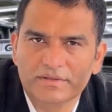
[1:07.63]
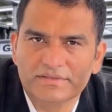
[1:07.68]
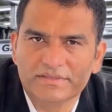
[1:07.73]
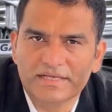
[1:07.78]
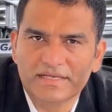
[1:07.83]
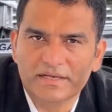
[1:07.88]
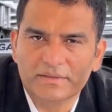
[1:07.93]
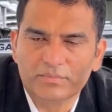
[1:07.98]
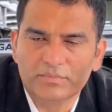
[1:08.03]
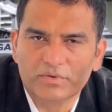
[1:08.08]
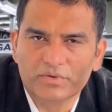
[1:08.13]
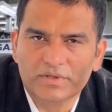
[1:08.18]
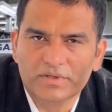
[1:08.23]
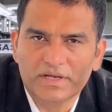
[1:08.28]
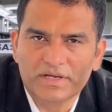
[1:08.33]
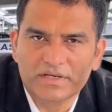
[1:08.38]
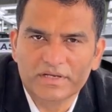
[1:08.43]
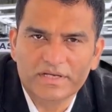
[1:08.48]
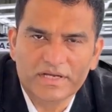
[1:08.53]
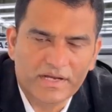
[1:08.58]
think about
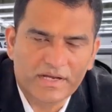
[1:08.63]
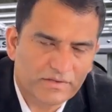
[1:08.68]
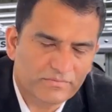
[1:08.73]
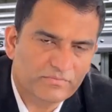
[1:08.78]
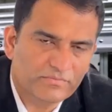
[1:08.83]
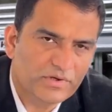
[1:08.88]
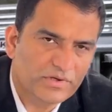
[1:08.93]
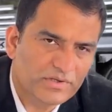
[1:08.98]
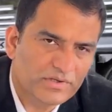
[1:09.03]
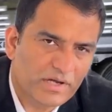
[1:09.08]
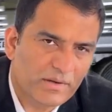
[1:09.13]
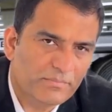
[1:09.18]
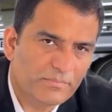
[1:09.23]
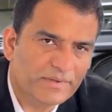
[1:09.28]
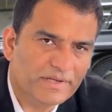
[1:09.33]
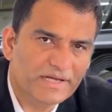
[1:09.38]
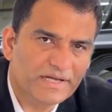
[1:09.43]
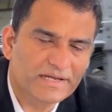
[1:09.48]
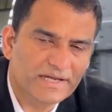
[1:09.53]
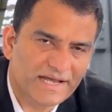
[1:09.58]
a real world
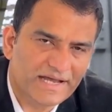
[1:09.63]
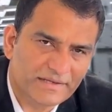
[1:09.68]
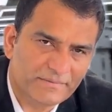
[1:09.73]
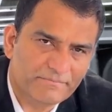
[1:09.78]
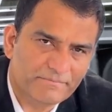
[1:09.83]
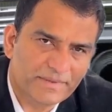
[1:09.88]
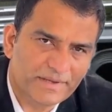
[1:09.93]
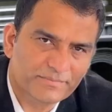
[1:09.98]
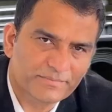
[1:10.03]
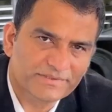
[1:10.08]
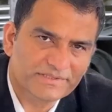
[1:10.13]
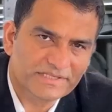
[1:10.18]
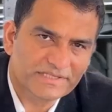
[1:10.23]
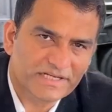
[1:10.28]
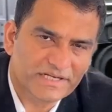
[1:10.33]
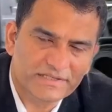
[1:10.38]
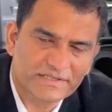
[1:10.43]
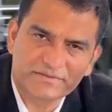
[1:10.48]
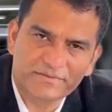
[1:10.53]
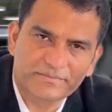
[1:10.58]
company like
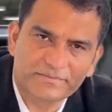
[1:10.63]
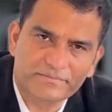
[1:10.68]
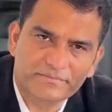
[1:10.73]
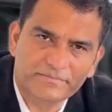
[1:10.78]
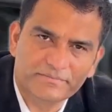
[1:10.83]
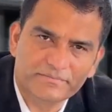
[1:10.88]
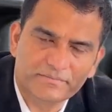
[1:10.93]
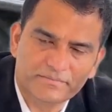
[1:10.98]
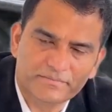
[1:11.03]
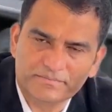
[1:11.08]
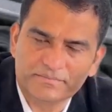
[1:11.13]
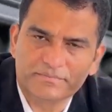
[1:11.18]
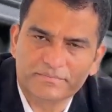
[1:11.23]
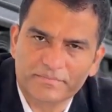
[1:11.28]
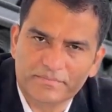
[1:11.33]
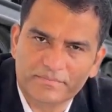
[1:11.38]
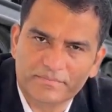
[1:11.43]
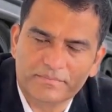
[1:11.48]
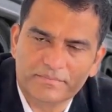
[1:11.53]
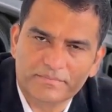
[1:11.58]
Pepsi.
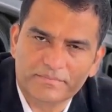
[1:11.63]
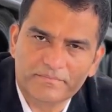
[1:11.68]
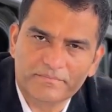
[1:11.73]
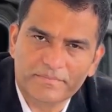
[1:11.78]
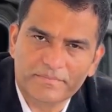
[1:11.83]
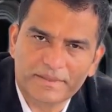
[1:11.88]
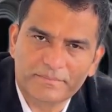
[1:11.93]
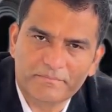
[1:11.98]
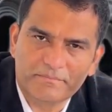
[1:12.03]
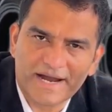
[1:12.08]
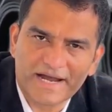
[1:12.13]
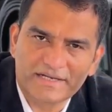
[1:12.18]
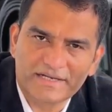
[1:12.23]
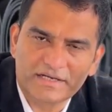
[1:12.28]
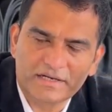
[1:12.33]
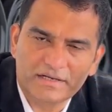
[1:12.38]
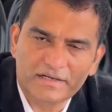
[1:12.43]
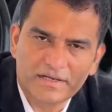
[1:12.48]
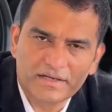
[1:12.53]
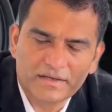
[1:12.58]

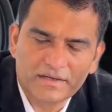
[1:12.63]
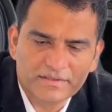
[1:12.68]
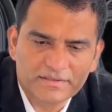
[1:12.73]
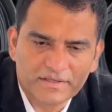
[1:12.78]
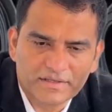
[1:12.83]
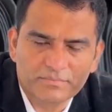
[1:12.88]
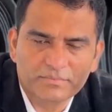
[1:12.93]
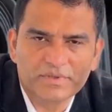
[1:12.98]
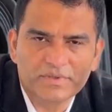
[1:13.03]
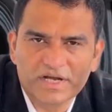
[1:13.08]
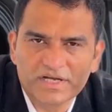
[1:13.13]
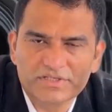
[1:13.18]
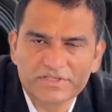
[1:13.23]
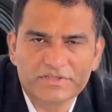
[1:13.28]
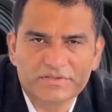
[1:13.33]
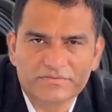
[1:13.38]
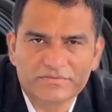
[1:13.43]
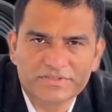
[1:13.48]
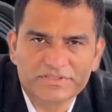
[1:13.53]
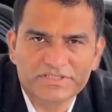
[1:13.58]
Imagine their
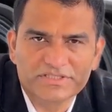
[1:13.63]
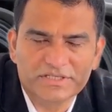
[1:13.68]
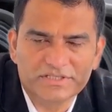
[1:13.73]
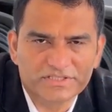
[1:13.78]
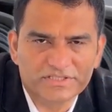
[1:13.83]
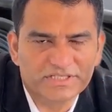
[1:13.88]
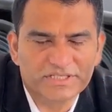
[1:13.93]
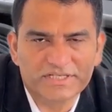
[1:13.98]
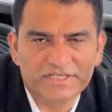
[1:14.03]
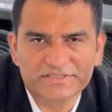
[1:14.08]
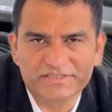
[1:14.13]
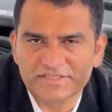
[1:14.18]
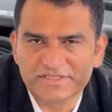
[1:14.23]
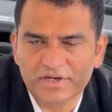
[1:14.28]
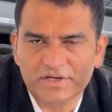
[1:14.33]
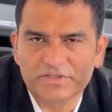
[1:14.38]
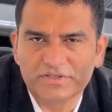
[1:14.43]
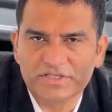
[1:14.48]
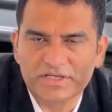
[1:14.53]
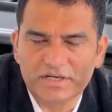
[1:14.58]
production facility is
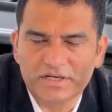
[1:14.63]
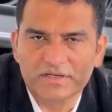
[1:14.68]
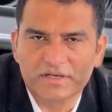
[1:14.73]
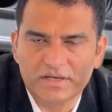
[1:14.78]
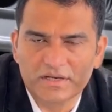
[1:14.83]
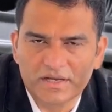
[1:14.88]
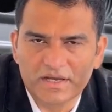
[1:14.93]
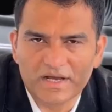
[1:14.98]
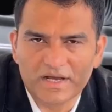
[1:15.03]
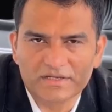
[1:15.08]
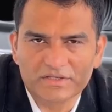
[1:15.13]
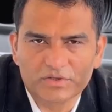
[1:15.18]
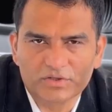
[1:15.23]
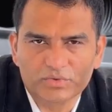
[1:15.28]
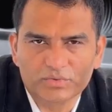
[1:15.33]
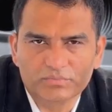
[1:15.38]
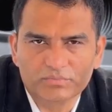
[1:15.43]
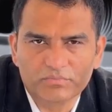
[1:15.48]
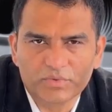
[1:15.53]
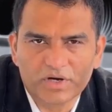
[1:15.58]
launching a
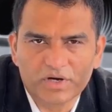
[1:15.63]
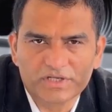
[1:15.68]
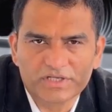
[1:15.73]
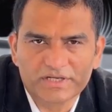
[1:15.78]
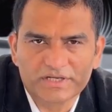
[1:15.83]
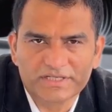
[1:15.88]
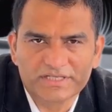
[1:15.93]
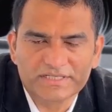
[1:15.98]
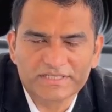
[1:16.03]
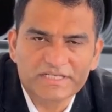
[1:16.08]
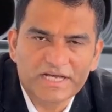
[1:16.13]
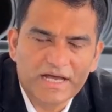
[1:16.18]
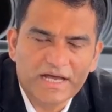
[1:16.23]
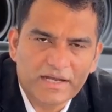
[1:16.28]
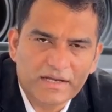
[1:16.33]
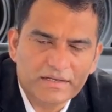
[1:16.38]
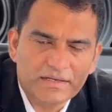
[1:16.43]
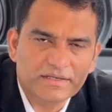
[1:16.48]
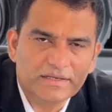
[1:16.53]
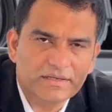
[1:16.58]
new bottle
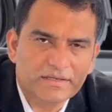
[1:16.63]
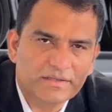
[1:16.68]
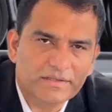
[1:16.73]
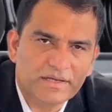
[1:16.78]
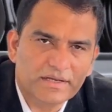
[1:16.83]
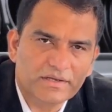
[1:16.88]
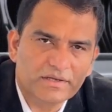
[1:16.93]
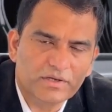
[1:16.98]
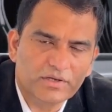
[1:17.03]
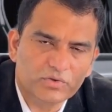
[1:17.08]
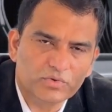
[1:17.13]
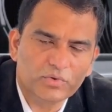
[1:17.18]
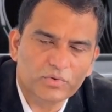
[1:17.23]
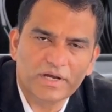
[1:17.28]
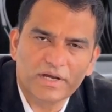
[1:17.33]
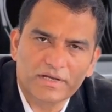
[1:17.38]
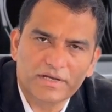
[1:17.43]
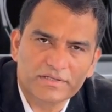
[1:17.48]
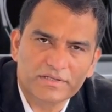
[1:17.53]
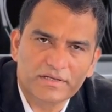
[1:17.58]
design that
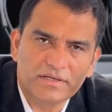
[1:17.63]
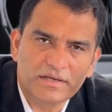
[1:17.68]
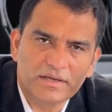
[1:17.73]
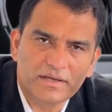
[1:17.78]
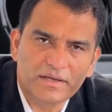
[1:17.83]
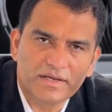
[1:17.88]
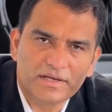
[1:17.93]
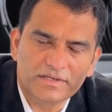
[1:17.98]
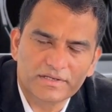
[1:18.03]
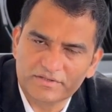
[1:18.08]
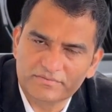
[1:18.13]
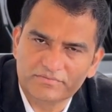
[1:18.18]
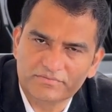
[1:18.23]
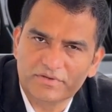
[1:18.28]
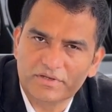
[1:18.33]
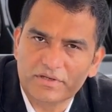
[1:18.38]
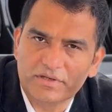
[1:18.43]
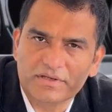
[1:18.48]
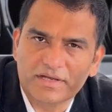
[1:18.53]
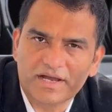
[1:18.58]
requires a
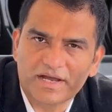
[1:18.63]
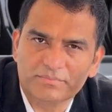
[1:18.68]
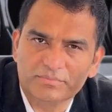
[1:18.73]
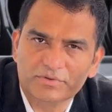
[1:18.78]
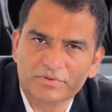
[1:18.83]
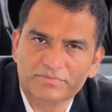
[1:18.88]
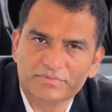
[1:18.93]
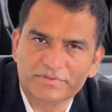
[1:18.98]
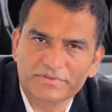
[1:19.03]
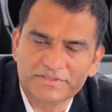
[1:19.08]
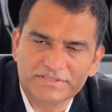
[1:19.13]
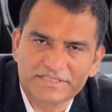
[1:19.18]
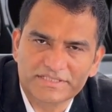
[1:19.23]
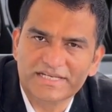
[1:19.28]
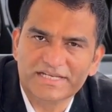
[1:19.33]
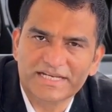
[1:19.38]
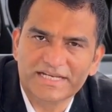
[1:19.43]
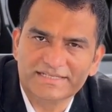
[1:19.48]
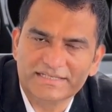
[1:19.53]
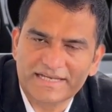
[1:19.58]
different type of
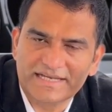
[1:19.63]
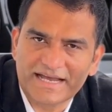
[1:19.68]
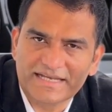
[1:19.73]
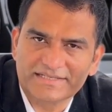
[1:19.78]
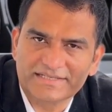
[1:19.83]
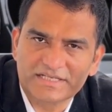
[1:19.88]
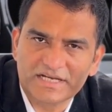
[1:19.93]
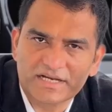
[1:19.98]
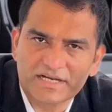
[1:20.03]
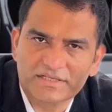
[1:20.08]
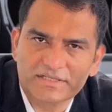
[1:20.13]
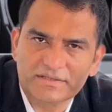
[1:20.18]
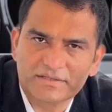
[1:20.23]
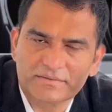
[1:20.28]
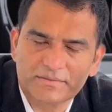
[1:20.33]
sealing gasket.